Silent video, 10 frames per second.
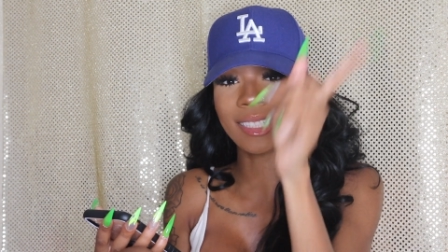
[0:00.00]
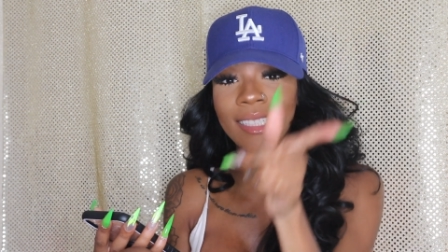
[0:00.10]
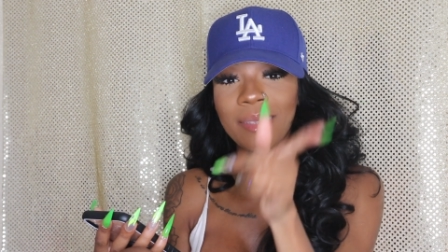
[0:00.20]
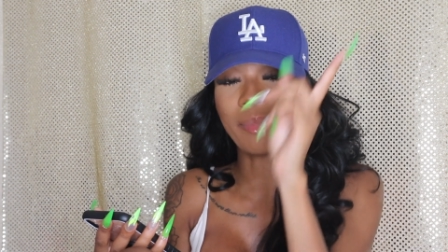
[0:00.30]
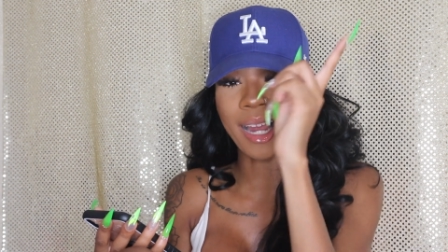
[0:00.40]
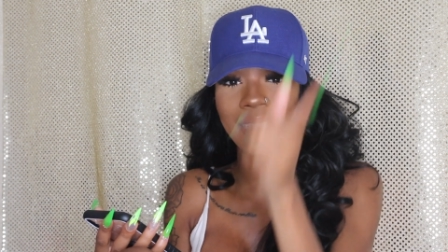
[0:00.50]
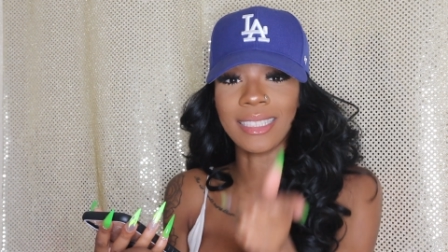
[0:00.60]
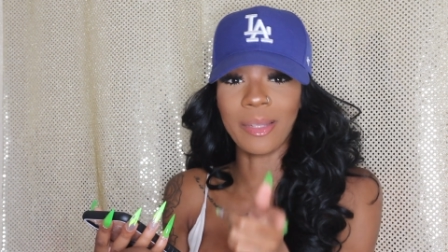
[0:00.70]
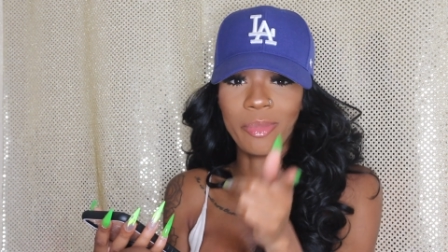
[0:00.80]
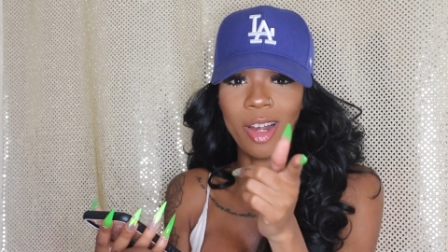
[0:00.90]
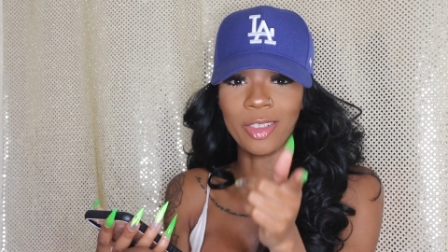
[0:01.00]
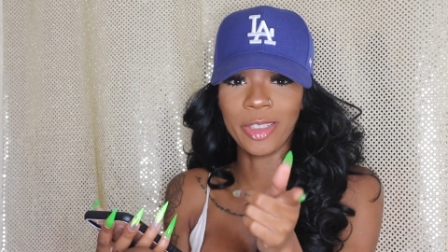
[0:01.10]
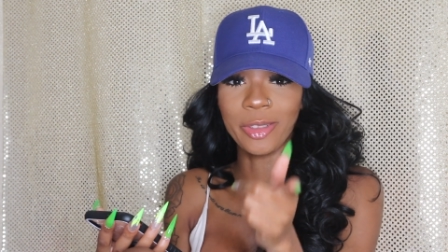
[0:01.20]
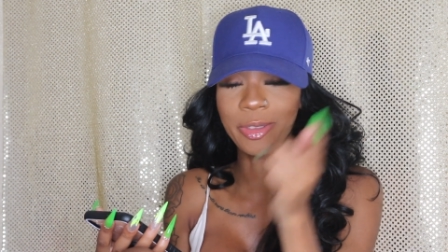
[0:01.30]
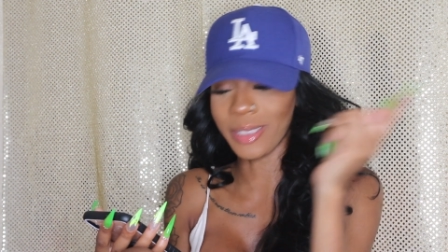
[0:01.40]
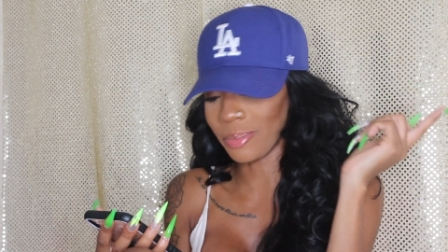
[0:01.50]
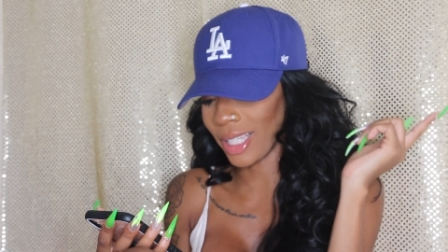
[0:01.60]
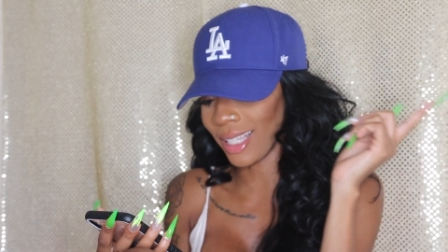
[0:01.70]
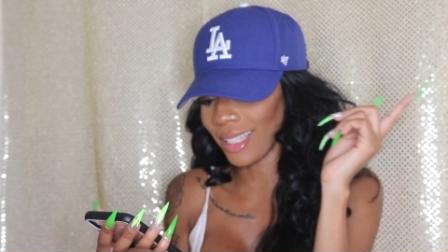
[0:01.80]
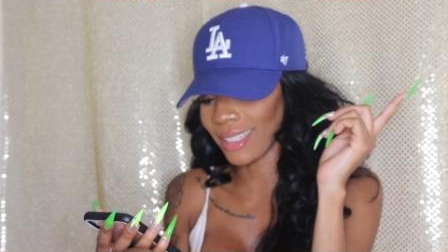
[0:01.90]
just minus them brown shoes
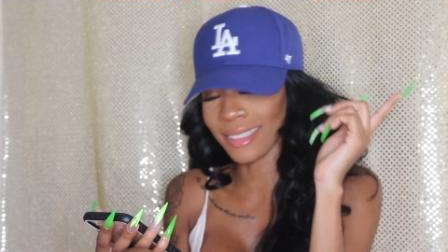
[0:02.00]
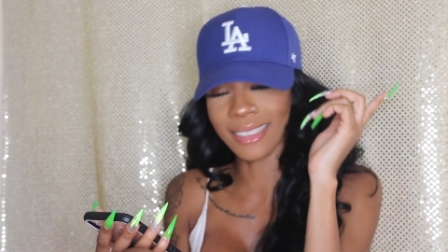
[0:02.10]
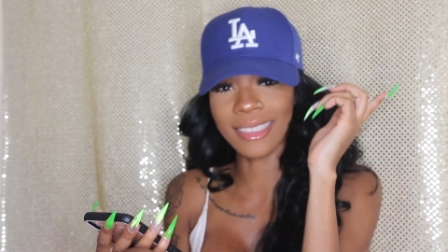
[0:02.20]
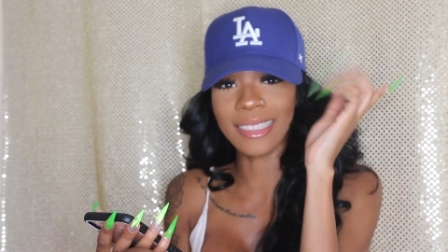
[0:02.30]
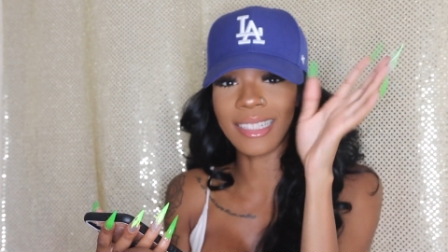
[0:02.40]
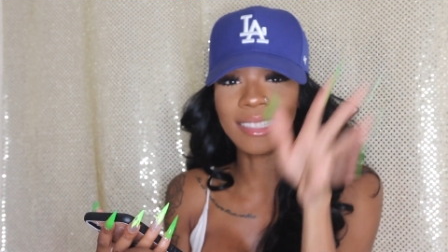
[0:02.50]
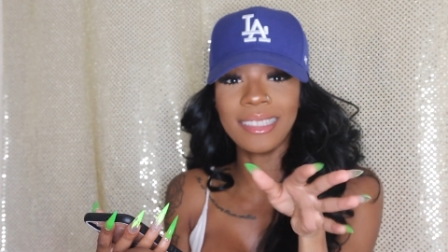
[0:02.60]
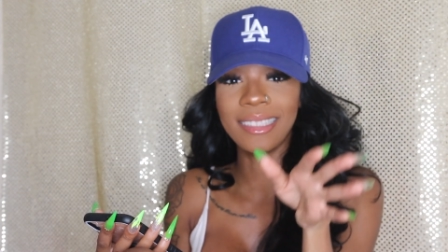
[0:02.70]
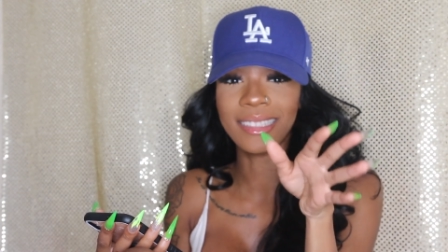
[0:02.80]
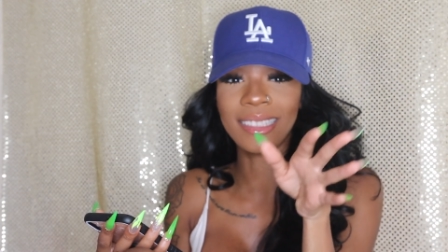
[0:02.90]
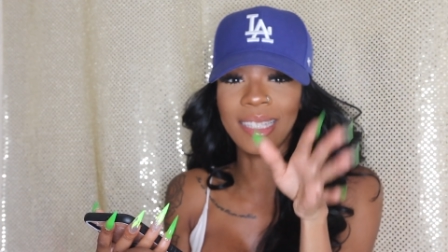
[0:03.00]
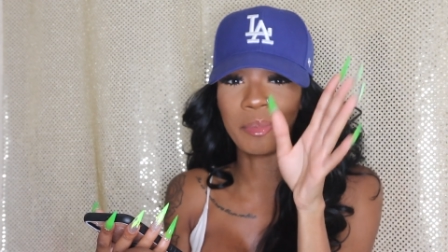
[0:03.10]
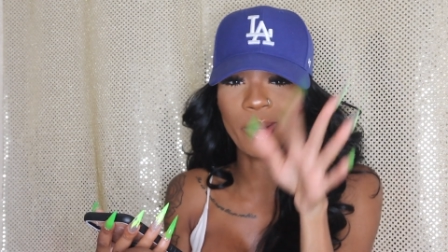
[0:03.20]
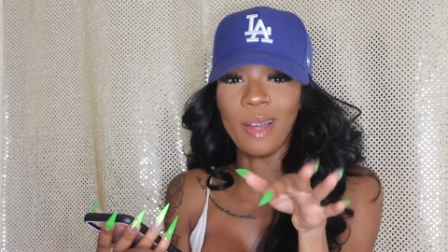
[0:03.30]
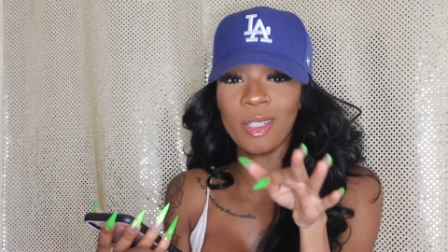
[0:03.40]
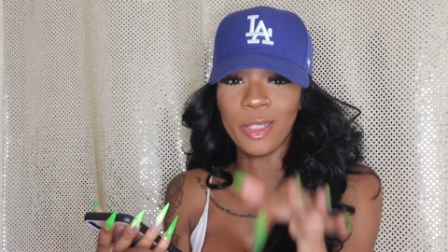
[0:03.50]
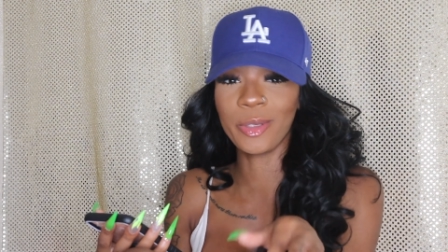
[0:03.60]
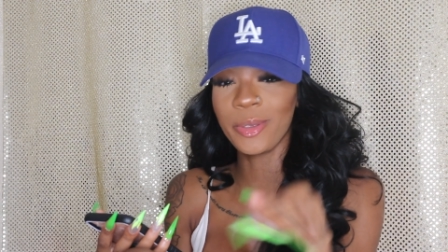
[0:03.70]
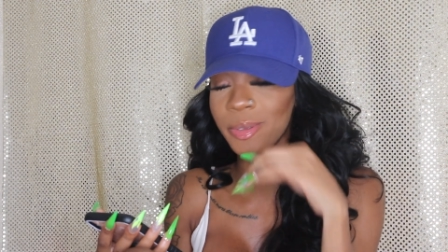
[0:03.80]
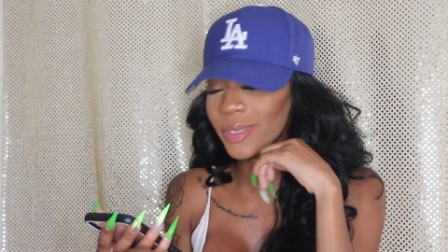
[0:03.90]
because them brown
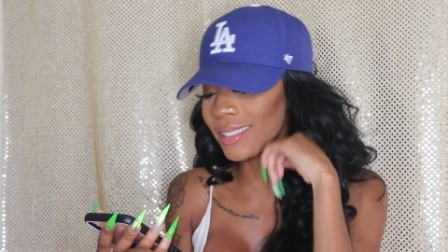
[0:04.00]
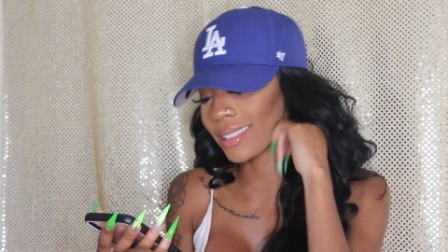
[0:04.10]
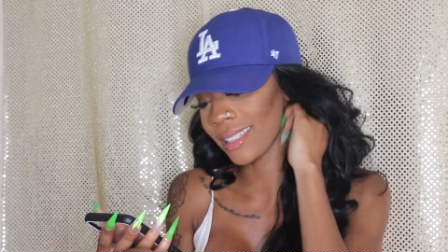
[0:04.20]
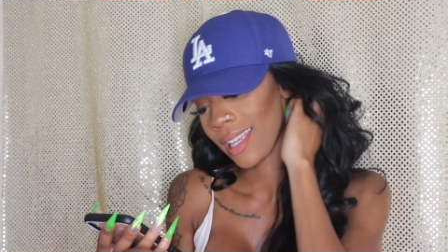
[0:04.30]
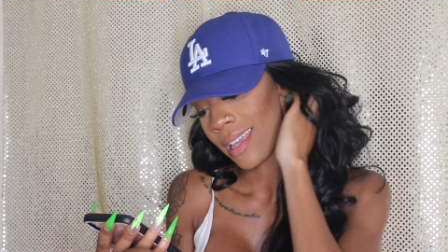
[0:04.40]
shoes